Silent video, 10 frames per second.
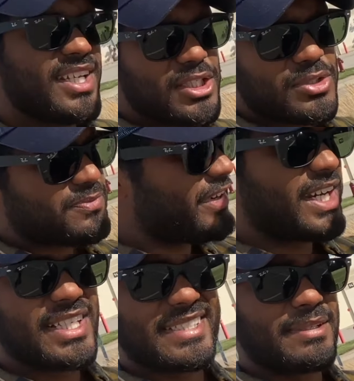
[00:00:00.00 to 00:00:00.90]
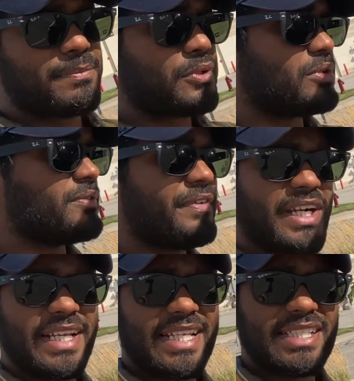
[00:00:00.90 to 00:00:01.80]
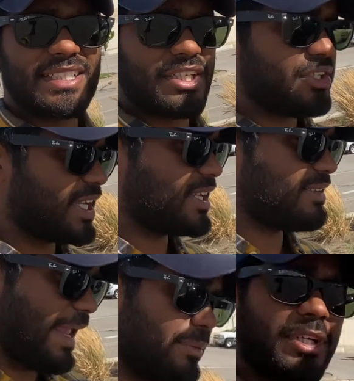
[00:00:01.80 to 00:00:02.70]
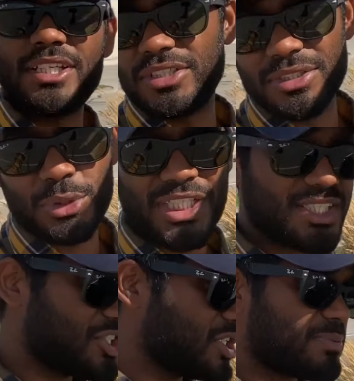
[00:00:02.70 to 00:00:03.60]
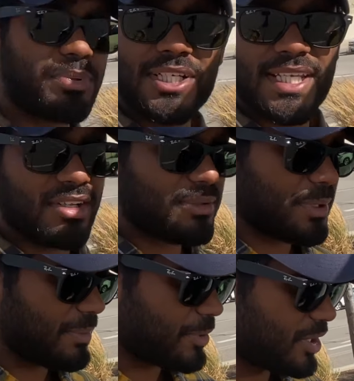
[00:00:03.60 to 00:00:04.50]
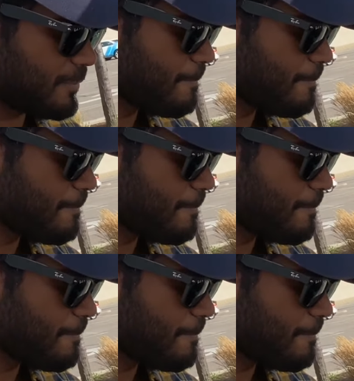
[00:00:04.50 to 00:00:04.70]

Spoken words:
It's fairly simple, fairly easy. Anybody could do it. Just print out the paper